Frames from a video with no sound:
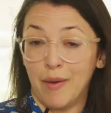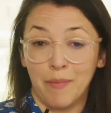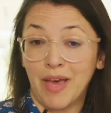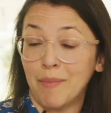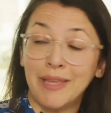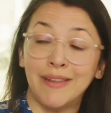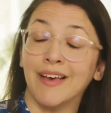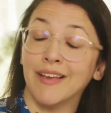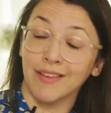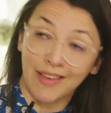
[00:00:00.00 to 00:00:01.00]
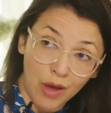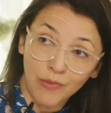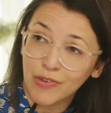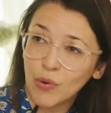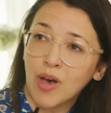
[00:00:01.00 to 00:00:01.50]
come in and
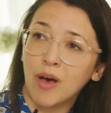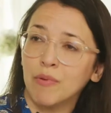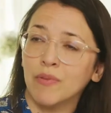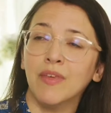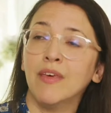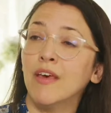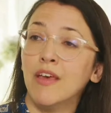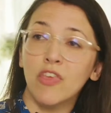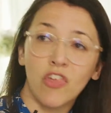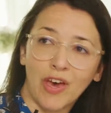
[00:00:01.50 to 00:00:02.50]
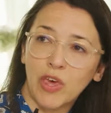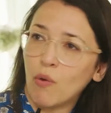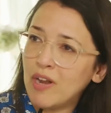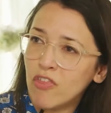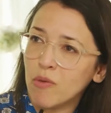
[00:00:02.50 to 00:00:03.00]
account your carbon, check
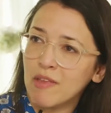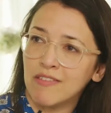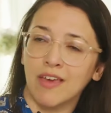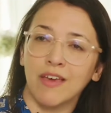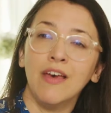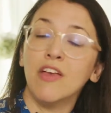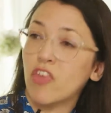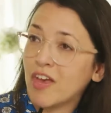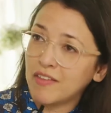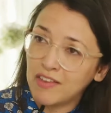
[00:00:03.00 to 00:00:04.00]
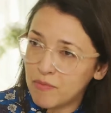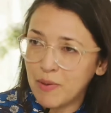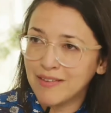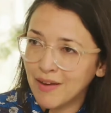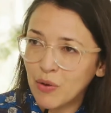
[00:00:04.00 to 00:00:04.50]
your energy meeting, check that it's
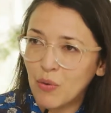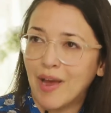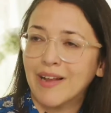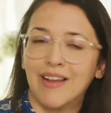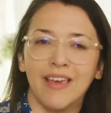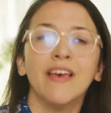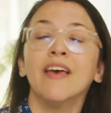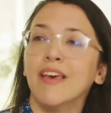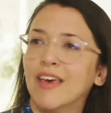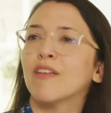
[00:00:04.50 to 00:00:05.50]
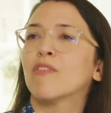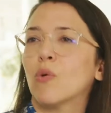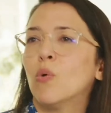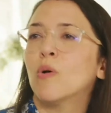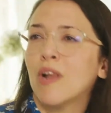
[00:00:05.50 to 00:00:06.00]
being done correctly. It's
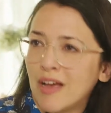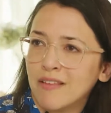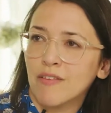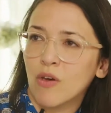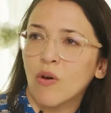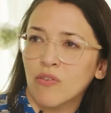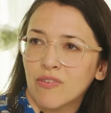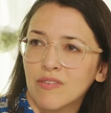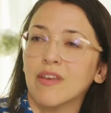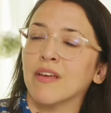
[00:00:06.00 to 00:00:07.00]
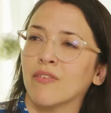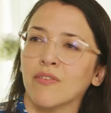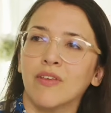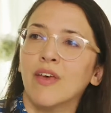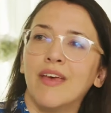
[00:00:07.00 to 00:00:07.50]
all added costs
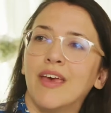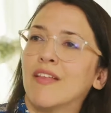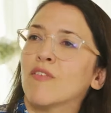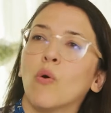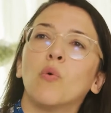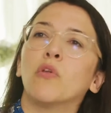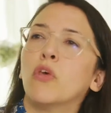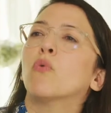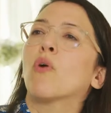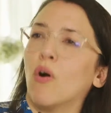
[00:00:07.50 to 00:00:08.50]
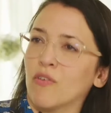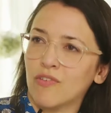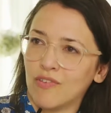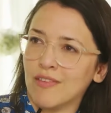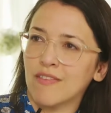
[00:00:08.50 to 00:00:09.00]
and it's all new
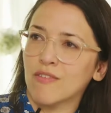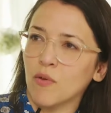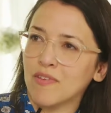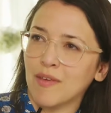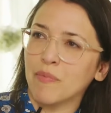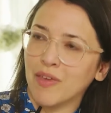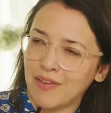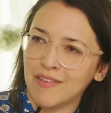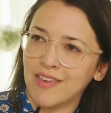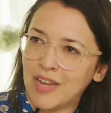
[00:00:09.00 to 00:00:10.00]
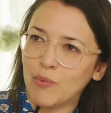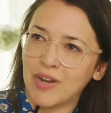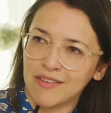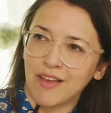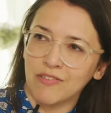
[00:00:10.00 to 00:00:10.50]
costs. It's not something that anyone
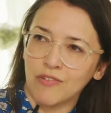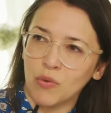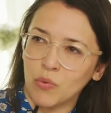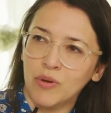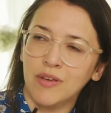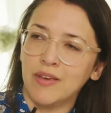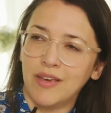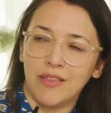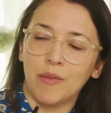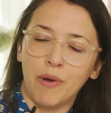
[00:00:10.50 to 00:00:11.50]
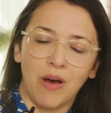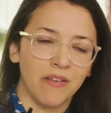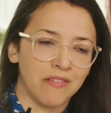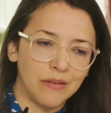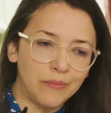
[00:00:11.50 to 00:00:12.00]
has had to do in the
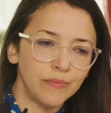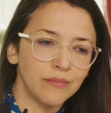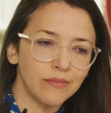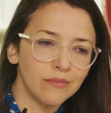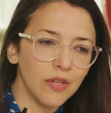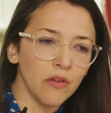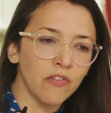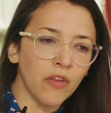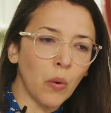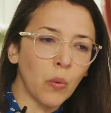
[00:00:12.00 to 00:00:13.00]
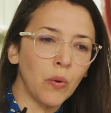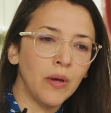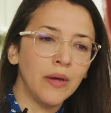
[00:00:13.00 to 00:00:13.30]
past. So